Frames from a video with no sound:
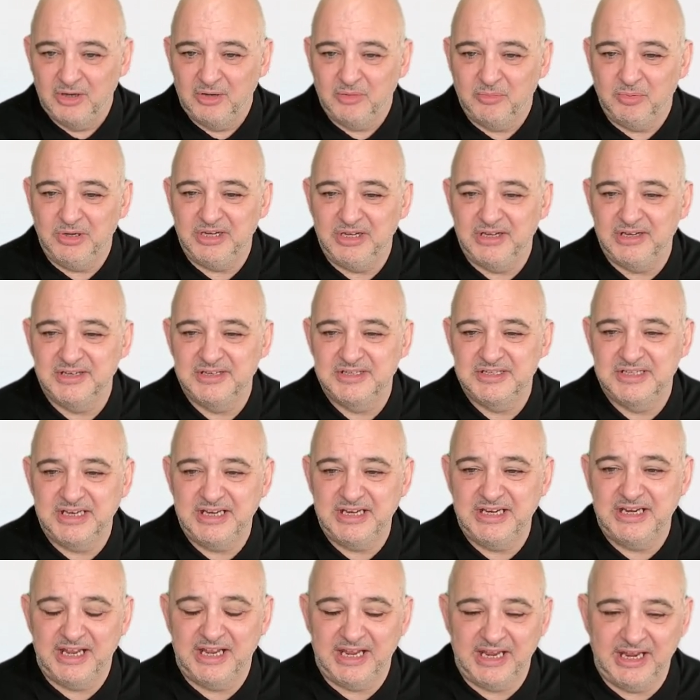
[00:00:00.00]
But you can
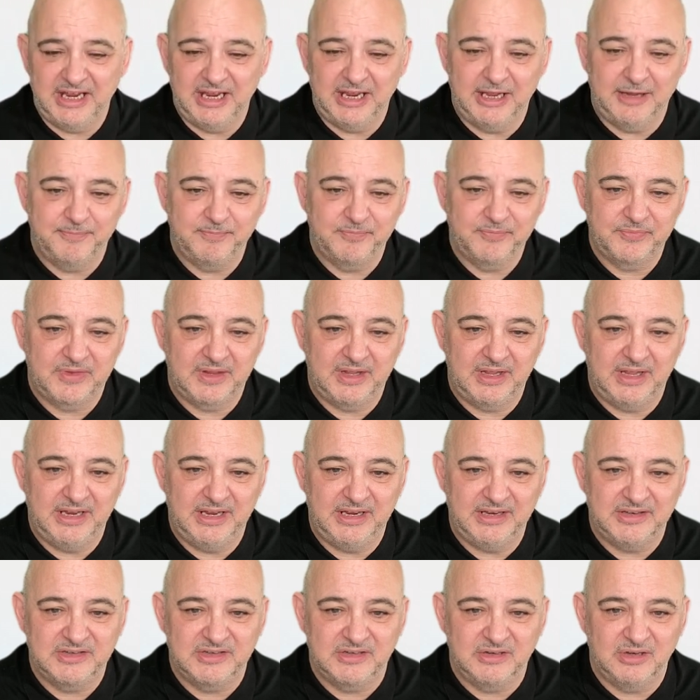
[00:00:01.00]
see here,
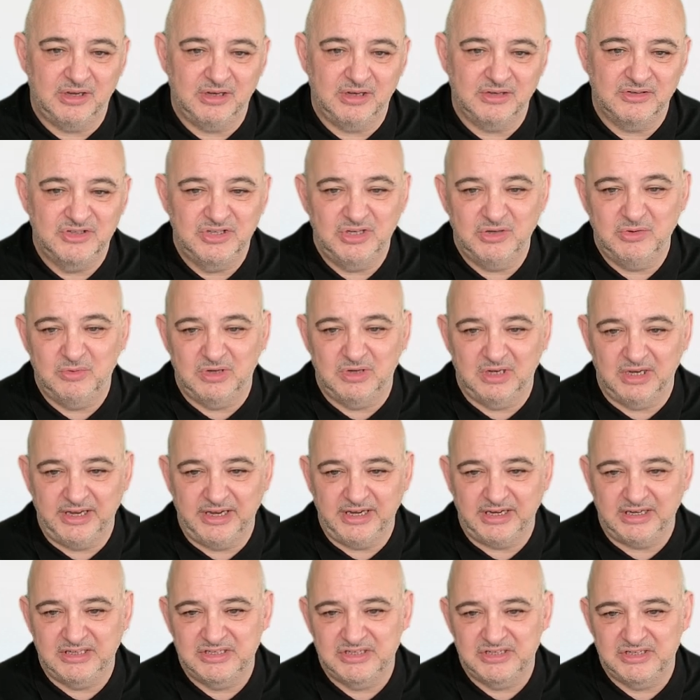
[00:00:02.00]
it's got 2
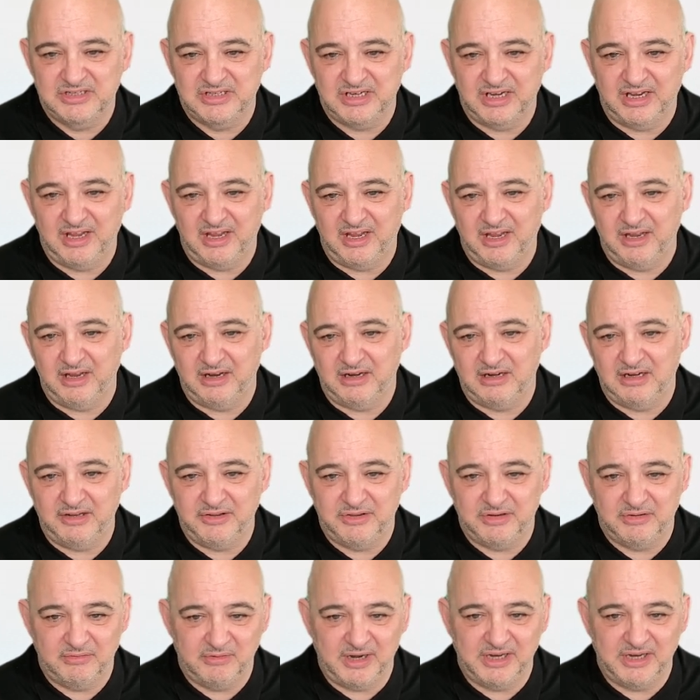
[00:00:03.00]
clicks,
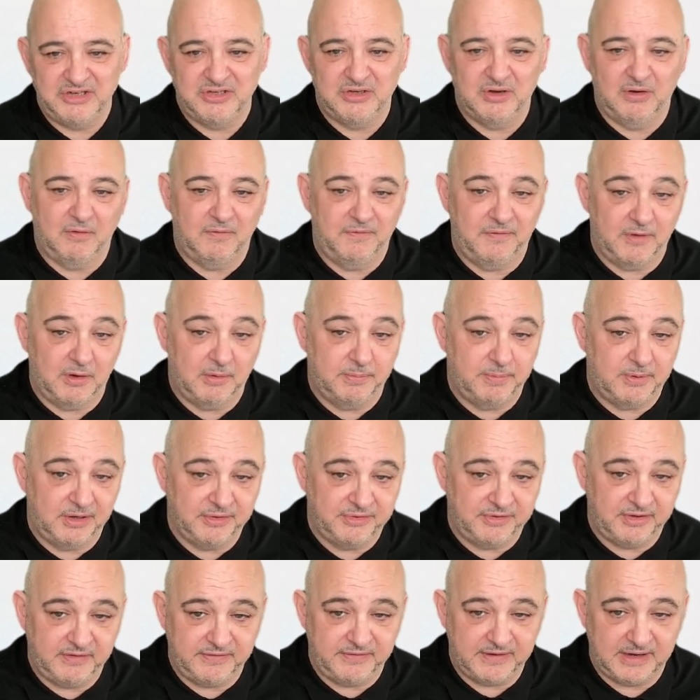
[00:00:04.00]
click-through ratio of
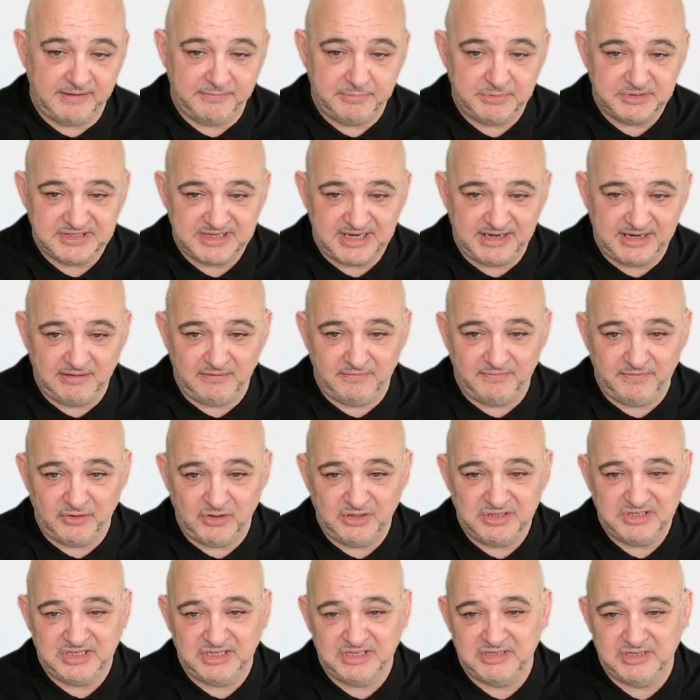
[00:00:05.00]
4.35%,
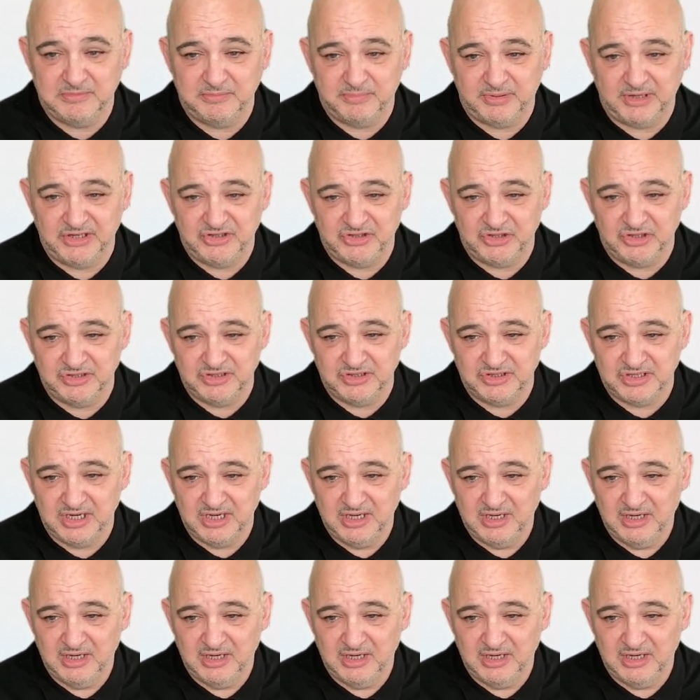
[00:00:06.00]
46 impressions,